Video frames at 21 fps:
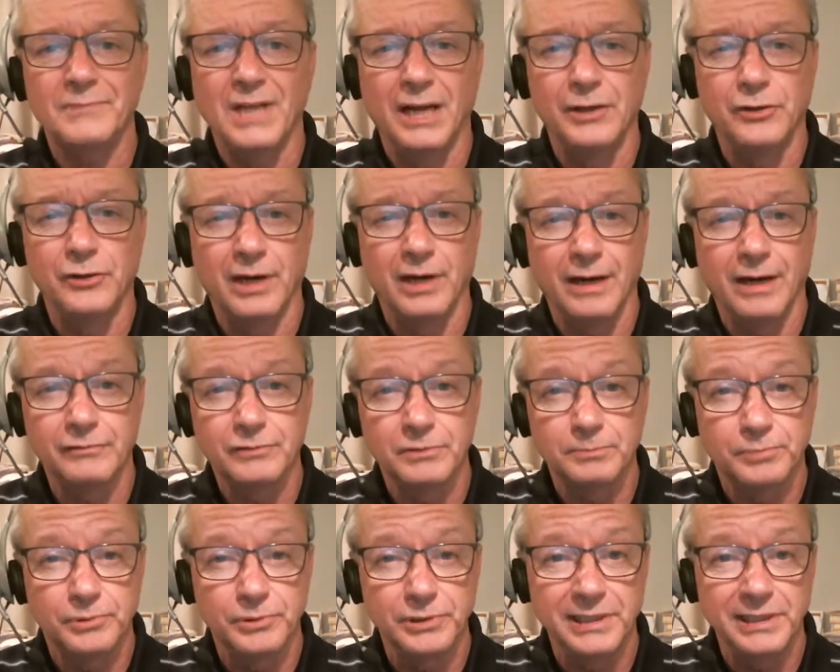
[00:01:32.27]
and you have
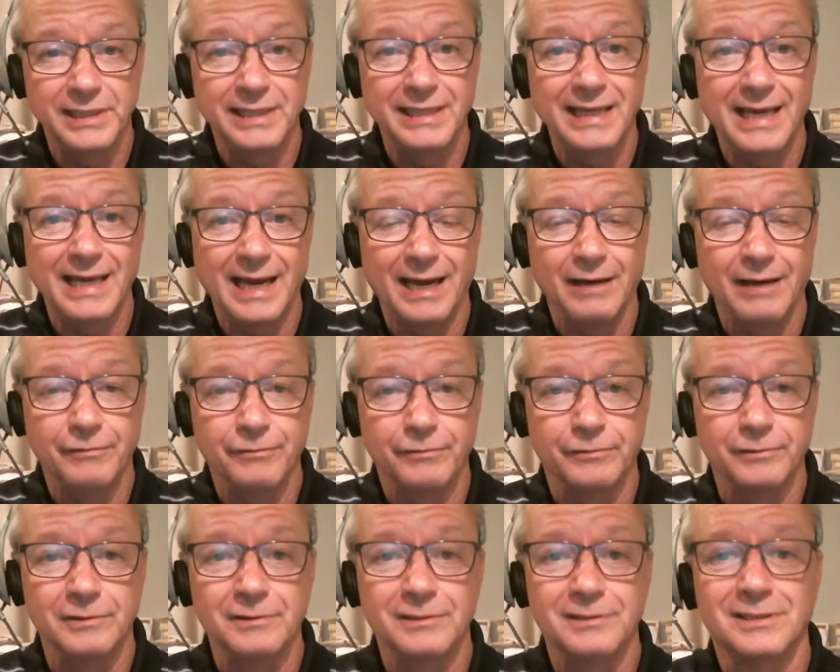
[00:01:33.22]
to put in the
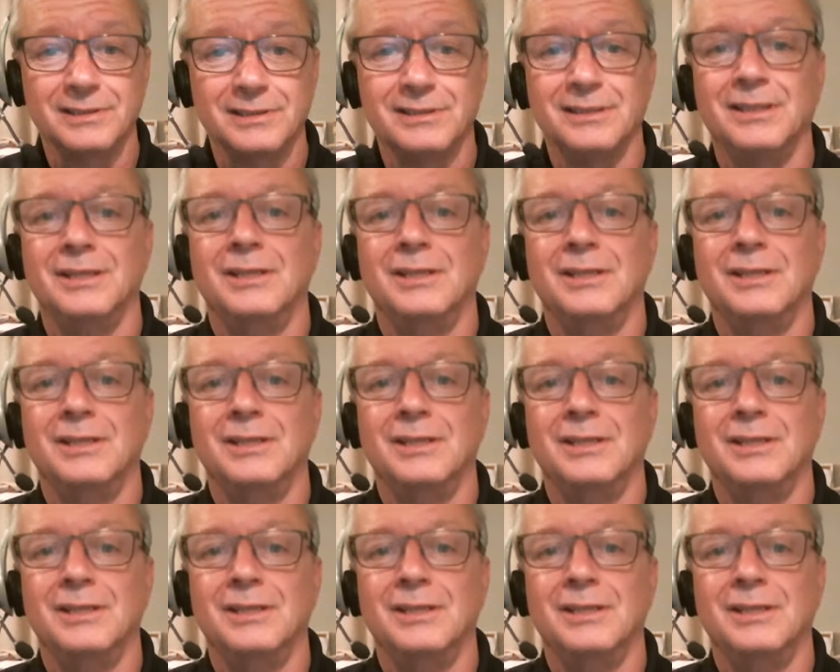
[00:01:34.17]
effort